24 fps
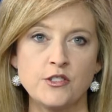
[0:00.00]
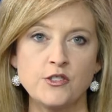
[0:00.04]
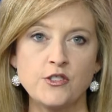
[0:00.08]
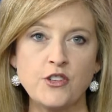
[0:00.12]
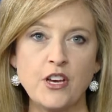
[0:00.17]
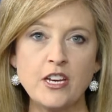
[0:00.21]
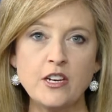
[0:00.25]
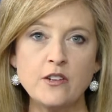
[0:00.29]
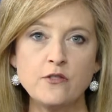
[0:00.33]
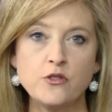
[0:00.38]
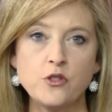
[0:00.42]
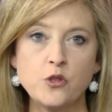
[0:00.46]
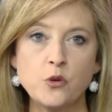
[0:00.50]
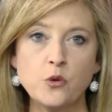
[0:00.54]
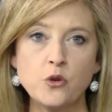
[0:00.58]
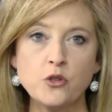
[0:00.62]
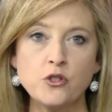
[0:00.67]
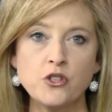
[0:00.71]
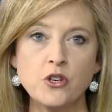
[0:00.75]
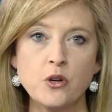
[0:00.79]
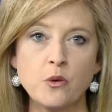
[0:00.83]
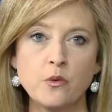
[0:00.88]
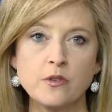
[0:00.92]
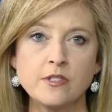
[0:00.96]
The state of
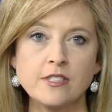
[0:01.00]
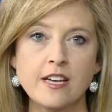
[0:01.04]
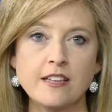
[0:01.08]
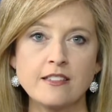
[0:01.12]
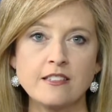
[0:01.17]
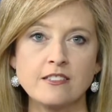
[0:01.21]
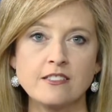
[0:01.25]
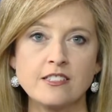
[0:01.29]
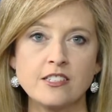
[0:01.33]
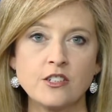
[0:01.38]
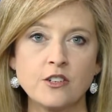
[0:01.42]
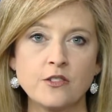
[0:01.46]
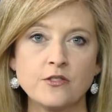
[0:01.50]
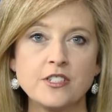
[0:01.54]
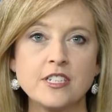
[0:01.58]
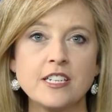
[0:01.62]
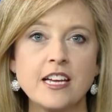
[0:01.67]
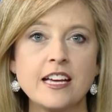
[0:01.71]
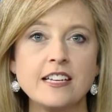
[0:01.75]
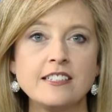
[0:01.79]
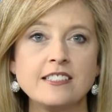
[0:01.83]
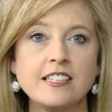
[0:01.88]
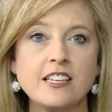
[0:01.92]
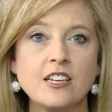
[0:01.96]
Georgia was at the center of
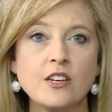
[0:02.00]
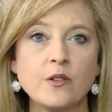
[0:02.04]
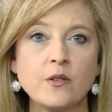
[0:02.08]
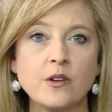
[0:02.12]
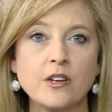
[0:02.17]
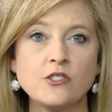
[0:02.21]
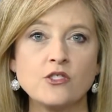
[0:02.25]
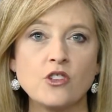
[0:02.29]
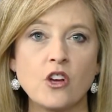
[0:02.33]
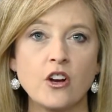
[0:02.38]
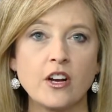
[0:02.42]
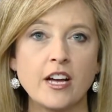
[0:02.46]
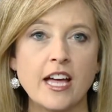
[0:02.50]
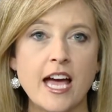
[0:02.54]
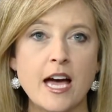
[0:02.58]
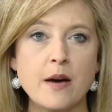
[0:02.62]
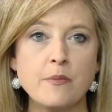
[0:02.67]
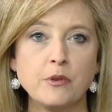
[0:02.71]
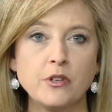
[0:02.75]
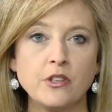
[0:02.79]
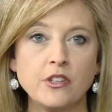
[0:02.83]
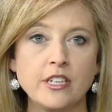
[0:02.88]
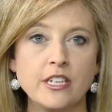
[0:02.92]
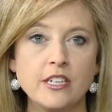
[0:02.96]
today's hearings on
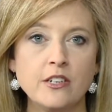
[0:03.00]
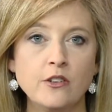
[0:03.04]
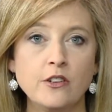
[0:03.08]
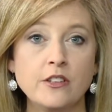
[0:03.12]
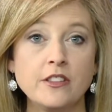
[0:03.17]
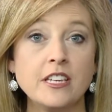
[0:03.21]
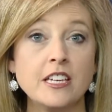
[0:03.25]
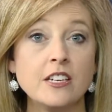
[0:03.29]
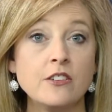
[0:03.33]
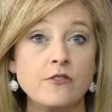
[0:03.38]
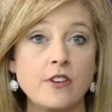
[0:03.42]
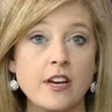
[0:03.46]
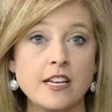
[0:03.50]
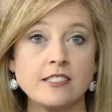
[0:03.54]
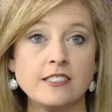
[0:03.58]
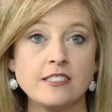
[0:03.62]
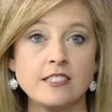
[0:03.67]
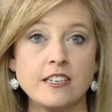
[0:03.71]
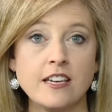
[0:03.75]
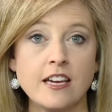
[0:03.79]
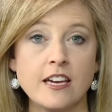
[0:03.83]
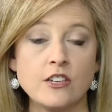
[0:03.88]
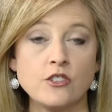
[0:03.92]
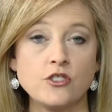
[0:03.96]
Capitol Hill in the
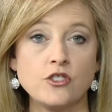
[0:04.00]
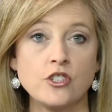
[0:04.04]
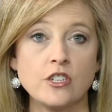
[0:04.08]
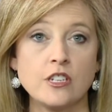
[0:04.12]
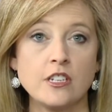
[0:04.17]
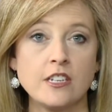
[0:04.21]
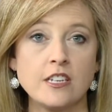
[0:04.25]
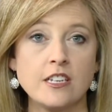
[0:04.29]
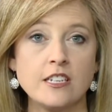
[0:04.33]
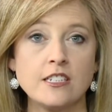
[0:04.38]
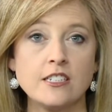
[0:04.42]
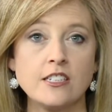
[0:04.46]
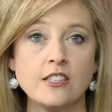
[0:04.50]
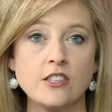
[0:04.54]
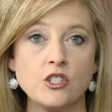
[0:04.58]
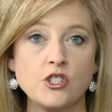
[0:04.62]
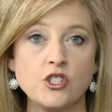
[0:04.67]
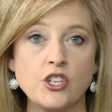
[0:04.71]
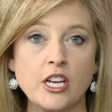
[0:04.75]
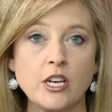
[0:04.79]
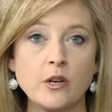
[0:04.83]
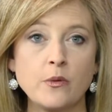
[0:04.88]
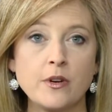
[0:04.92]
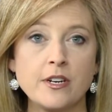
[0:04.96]
investigation into the
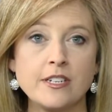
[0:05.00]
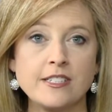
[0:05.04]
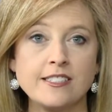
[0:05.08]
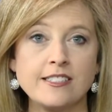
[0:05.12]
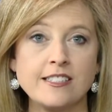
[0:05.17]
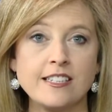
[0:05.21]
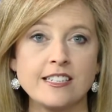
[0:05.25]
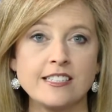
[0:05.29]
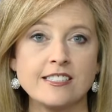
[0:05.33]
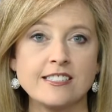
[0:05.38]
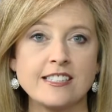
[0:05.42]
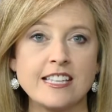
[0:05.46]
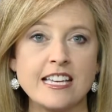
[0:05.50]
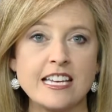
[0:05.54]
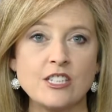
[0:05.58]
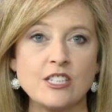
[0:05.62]
January 6th